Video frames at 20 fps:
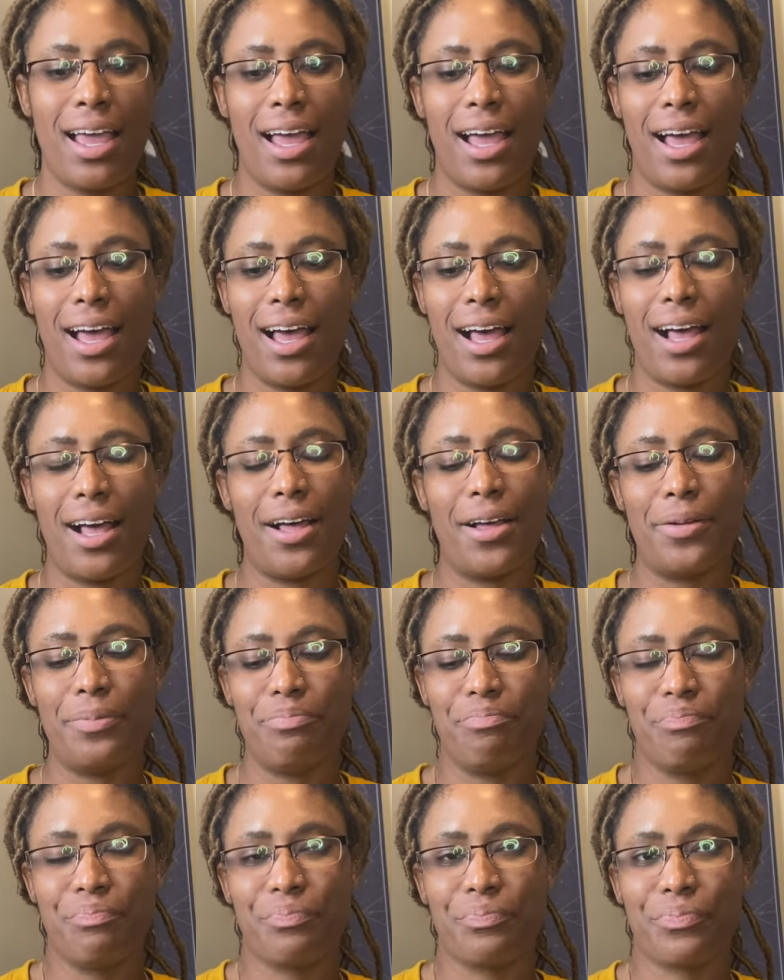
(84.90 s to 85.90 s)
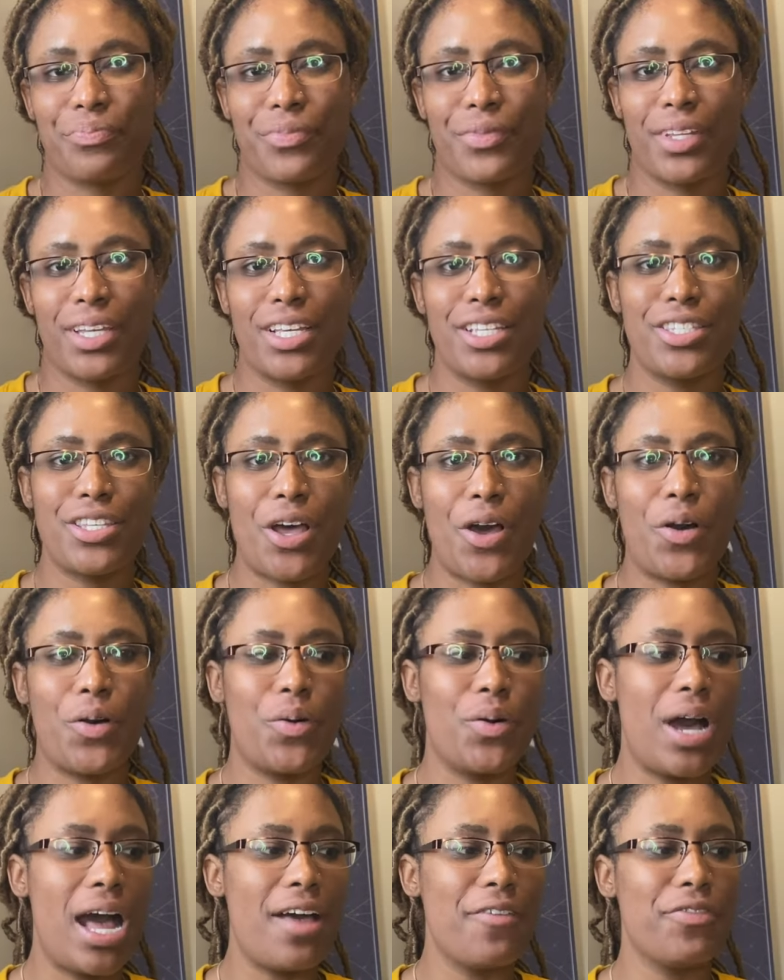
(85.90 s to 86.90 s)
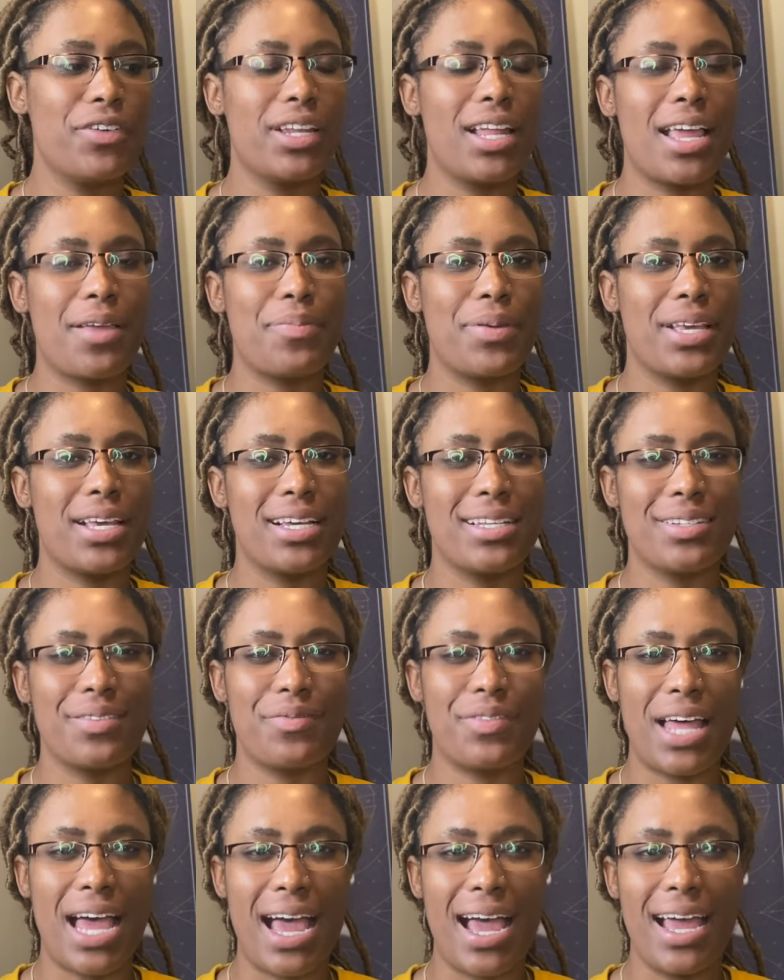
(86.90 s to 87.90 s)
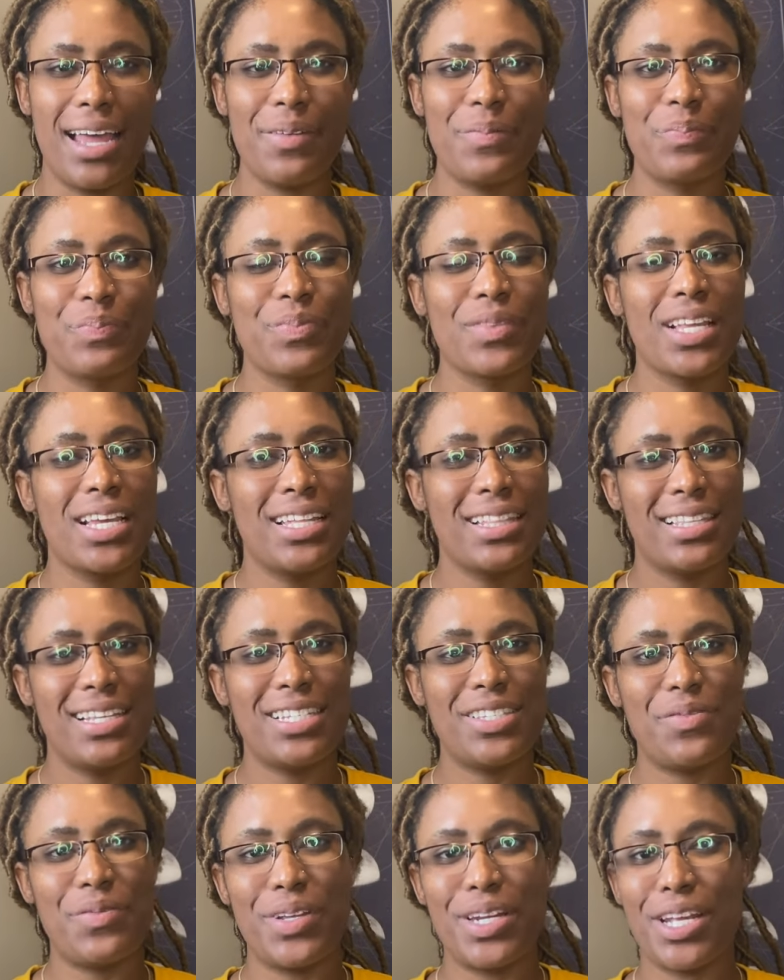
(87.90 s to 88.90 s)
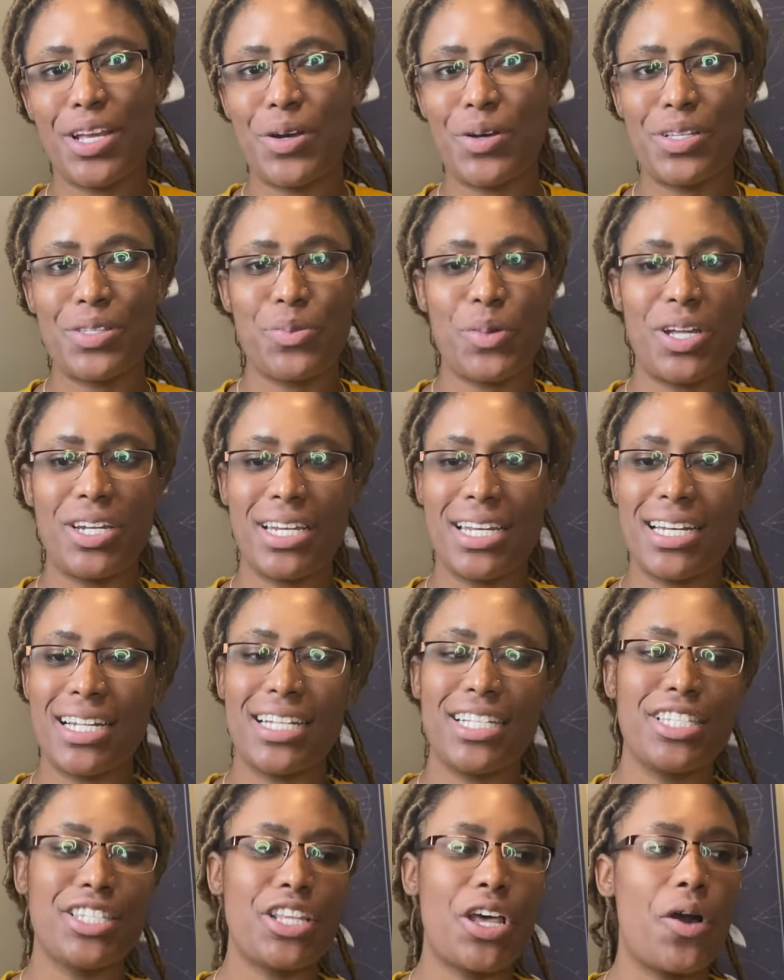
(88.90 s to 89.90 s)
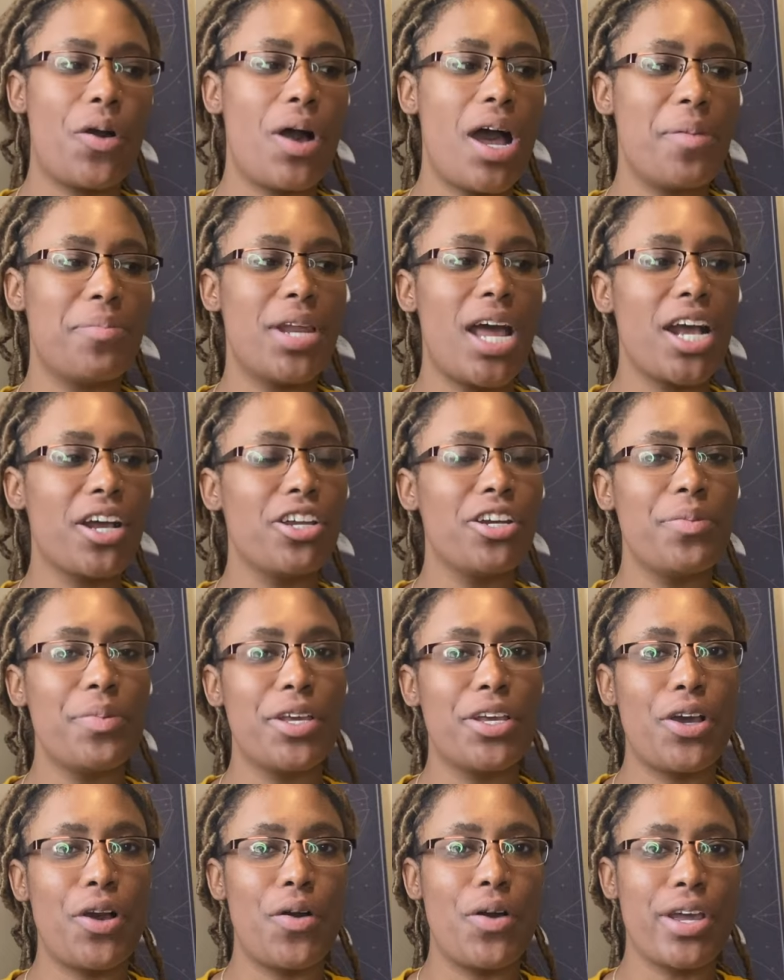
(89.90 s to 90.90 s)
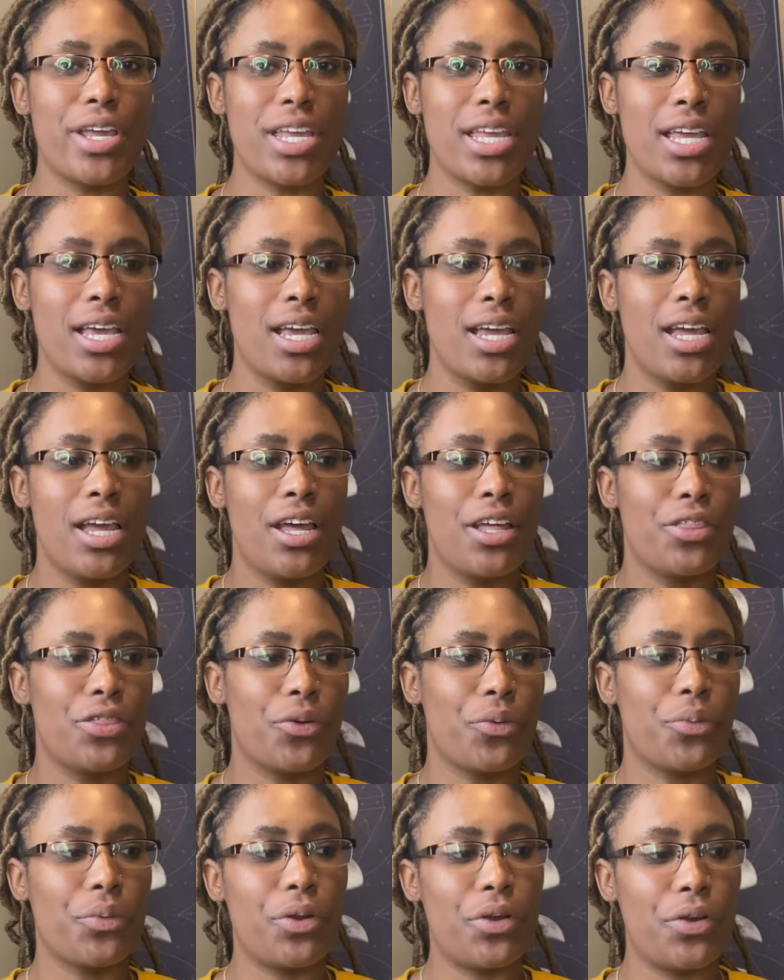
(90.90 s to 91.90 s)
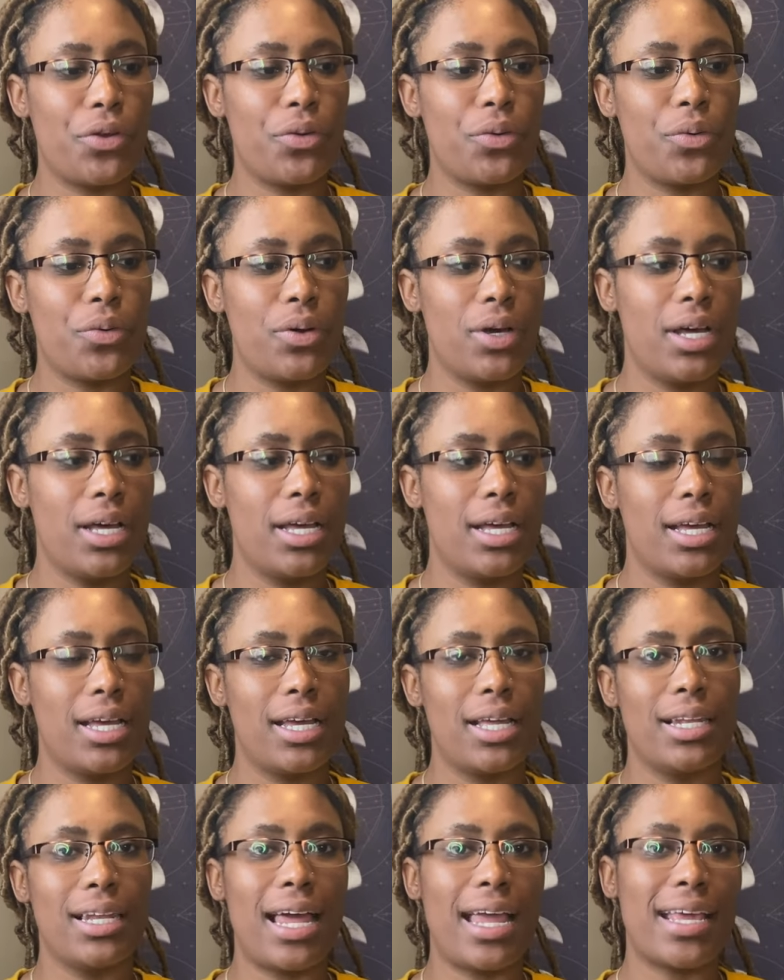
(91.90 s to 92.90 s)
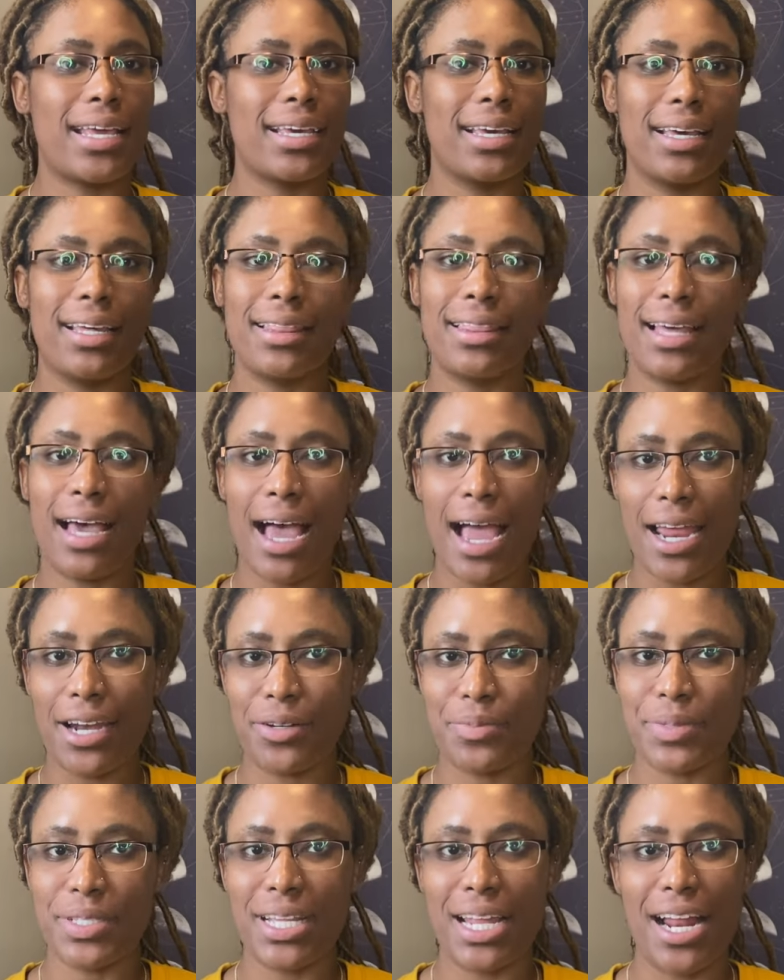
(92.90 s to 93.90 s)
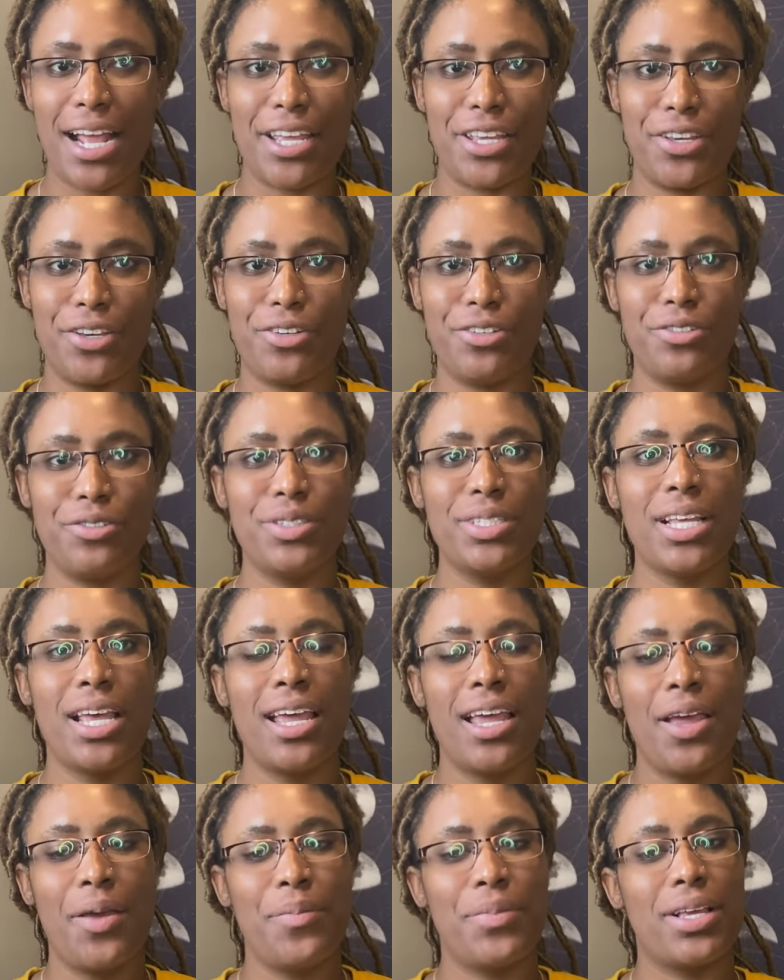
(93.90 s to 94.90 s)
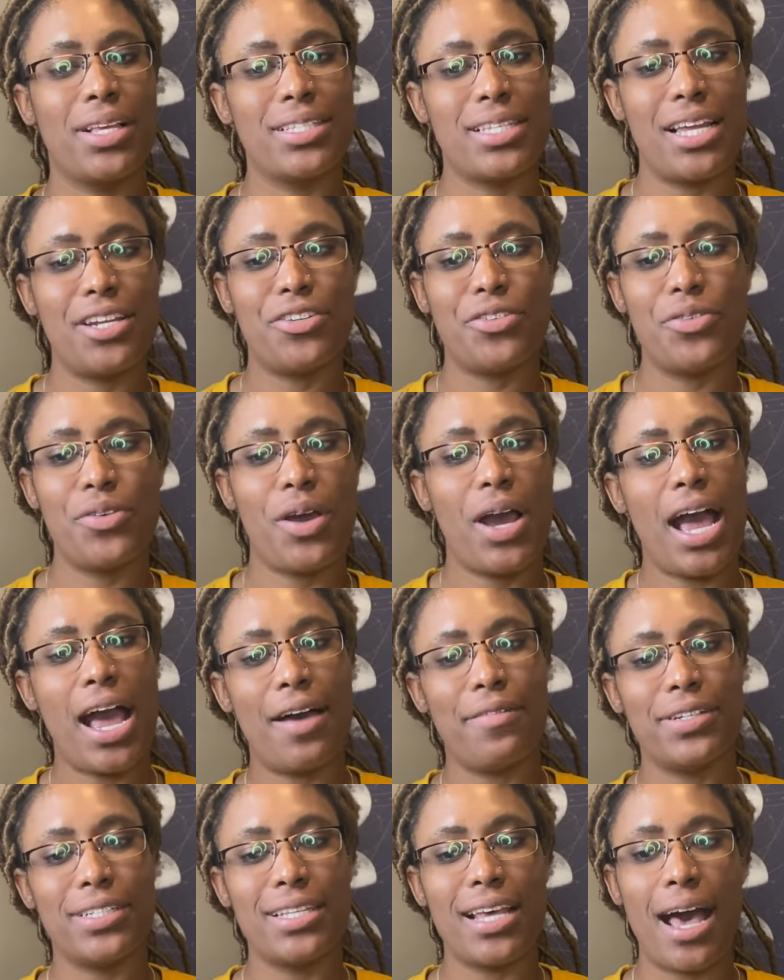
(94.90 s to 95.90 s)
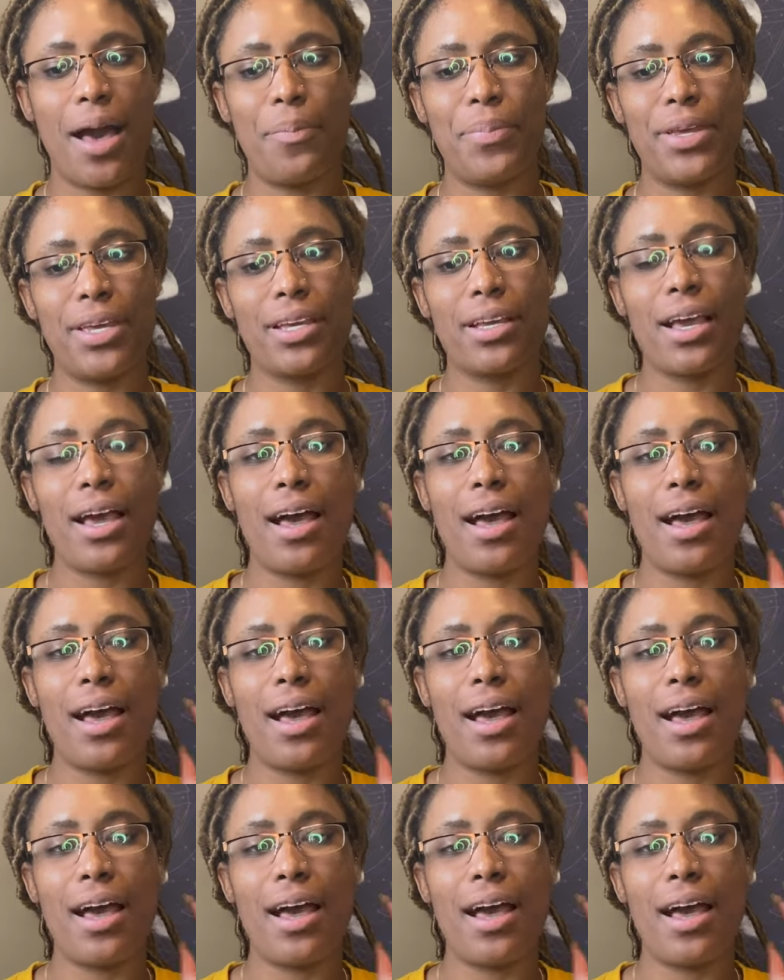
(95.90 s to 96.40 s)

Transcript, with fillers: So I feel like because of that, this video is well needed. So I'm not going to be going through like the items that I use, because I do have a topic.